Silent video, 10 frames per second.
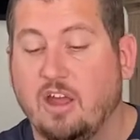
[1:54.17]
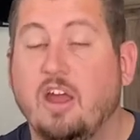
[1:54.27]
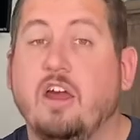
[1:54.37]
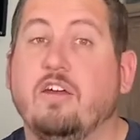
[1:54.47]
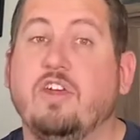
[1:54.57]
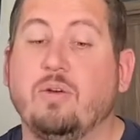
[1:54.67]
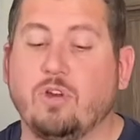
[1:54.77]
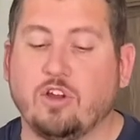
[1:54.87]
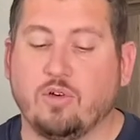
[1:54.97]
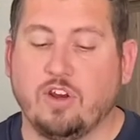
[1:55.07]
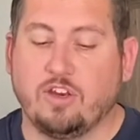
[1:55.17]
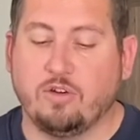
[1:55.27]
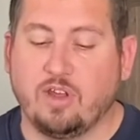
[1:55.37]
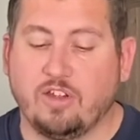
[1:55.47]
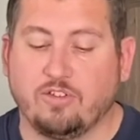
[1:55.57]
Then what you're going to do
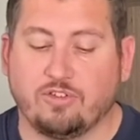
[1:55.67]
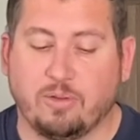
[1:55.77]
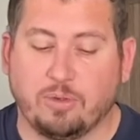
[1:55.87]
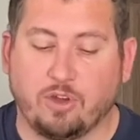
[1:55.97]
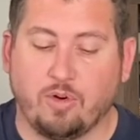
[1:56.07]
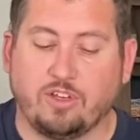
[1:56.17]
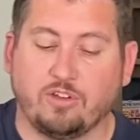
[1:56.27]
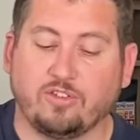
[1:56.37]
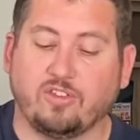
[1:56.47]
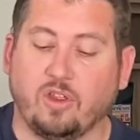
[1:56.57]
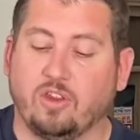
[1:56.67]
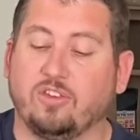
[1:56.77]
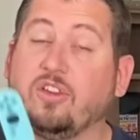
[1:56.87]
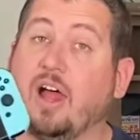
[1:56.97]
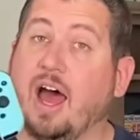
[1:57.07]
is you're simply going to sl
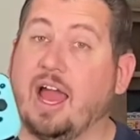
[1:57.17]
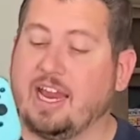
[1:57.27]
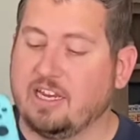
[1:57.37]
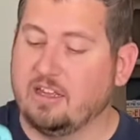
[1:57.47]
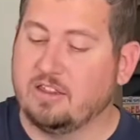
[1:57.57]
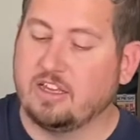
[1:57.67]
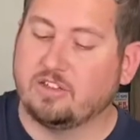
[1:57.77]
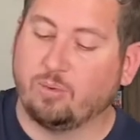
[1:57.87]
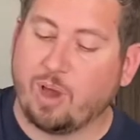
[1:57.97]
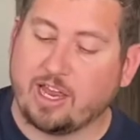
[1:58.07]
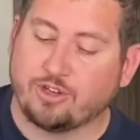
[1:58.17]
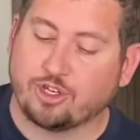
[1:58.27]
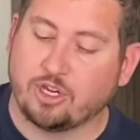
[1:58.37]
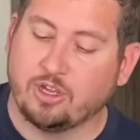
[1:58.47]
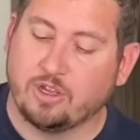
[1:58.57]
slide the switch
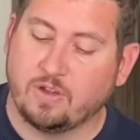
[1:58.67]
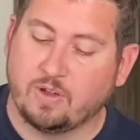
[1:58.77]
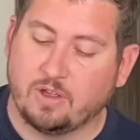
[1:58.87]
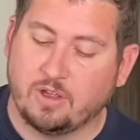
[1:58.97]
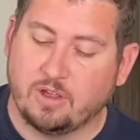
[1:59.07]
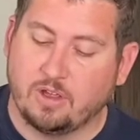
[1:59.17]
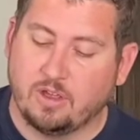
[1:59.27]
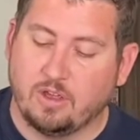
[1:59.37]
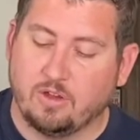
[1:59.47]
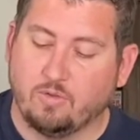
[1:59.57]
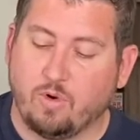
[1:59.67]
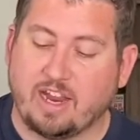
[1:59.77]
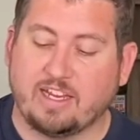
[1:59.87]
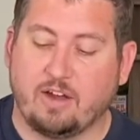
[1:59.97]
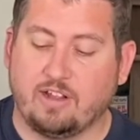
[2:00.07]
right
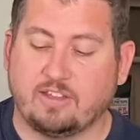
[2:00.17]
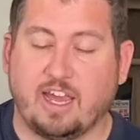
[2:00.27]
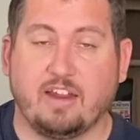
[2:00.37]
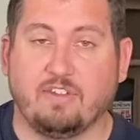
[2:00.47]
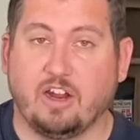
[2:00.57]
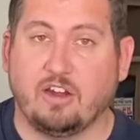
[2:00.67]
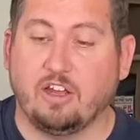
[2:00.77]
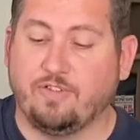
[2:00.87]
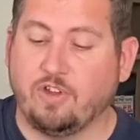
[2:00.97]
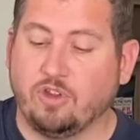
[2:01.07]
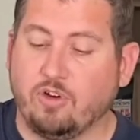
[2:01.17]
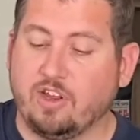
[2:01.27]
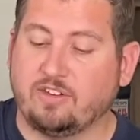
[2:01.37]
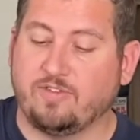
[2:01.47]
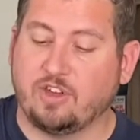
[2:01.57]
down inside of there. Now if you'll notice,
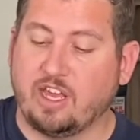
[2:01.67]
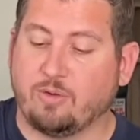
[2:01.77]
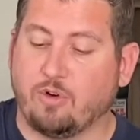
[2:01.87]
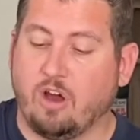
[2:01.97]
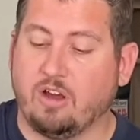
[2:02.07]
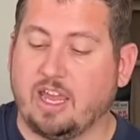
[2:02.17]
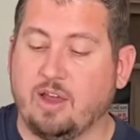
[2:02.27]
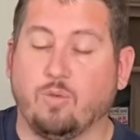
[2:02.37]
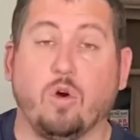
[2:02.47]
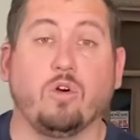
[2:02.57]
if you get it wrong, it won't go